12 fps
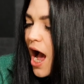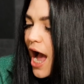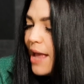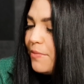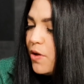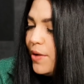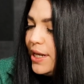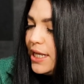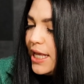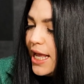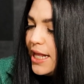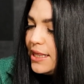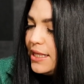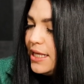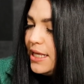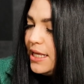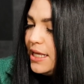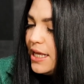I'm going to get
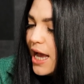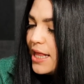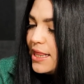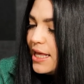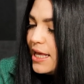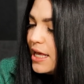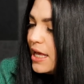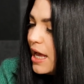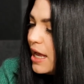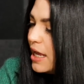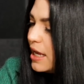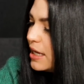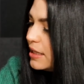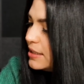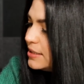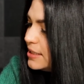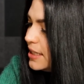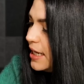
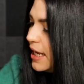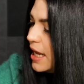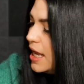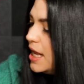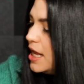let's see,